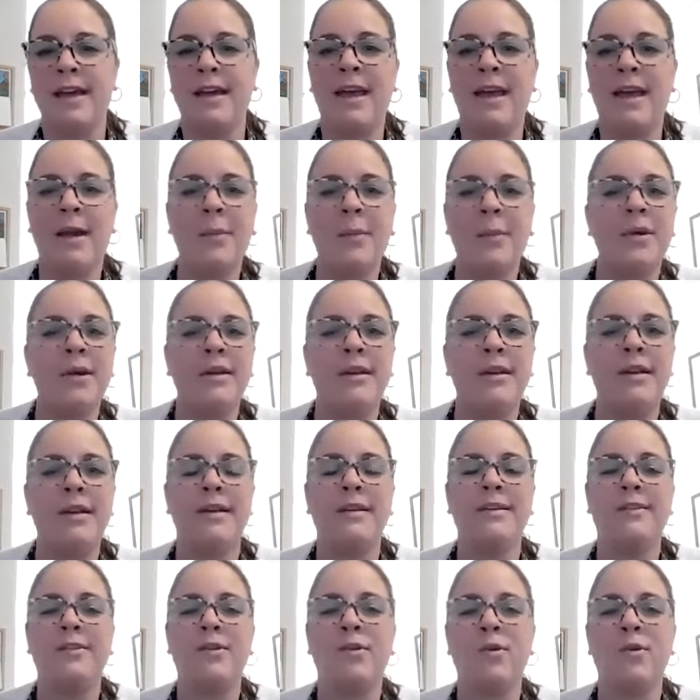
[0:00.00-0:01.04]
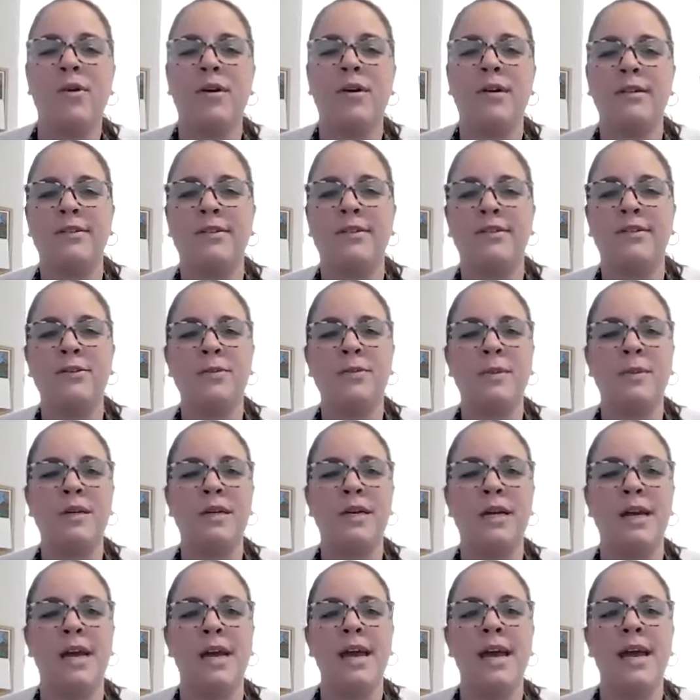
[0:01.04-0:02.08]
Cameron is going to
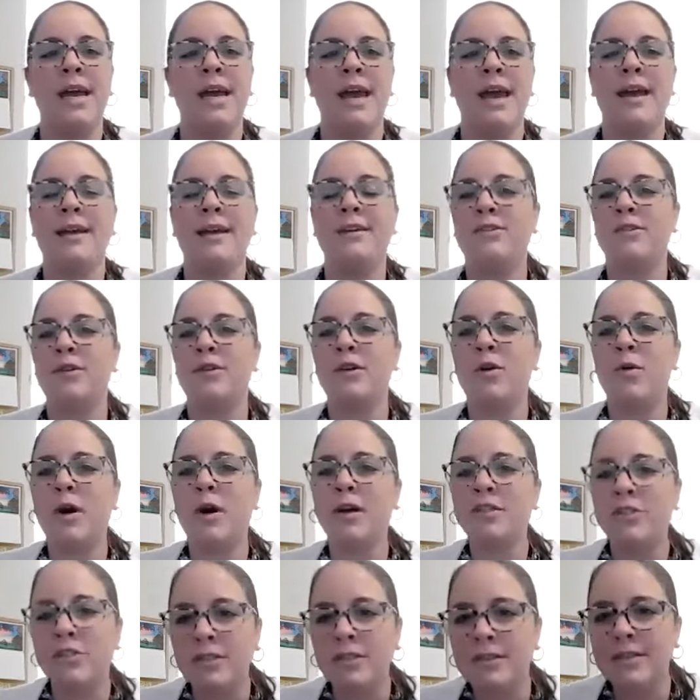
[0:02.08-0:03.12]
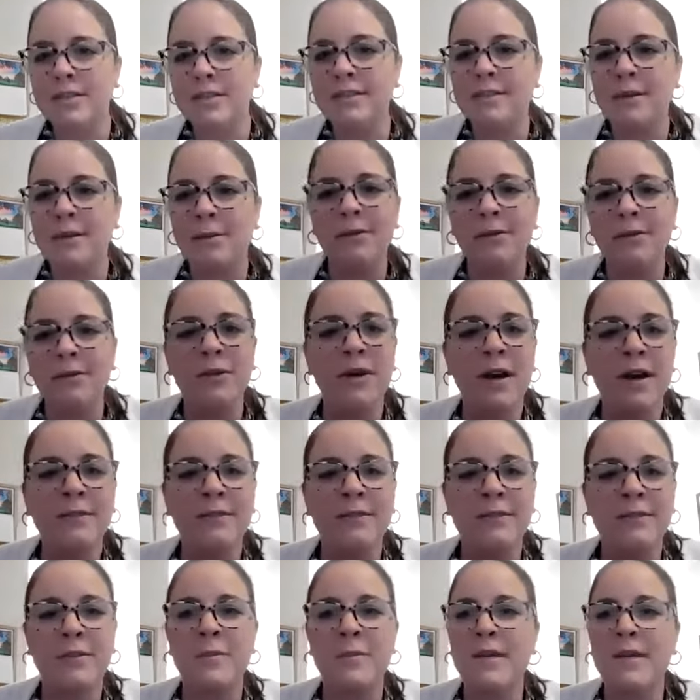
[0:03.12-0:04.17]
be answering questions that some of you have
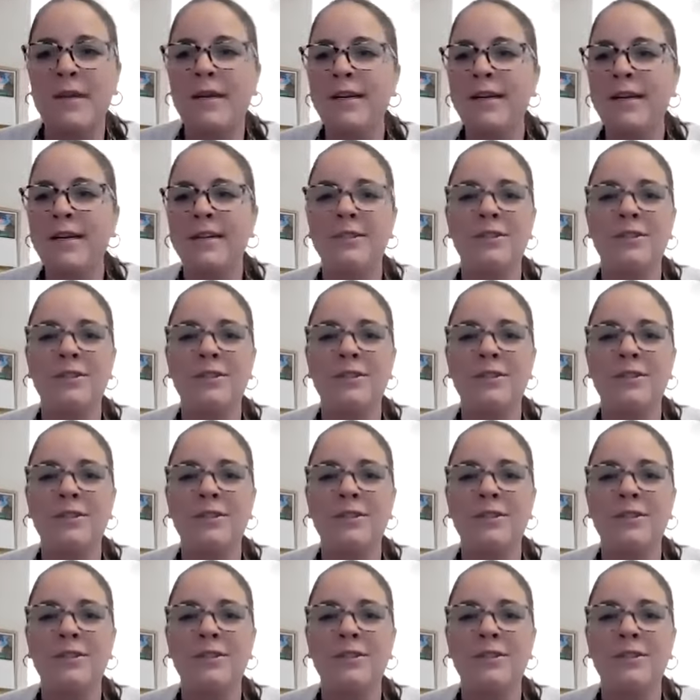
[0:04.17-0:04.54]
submitted,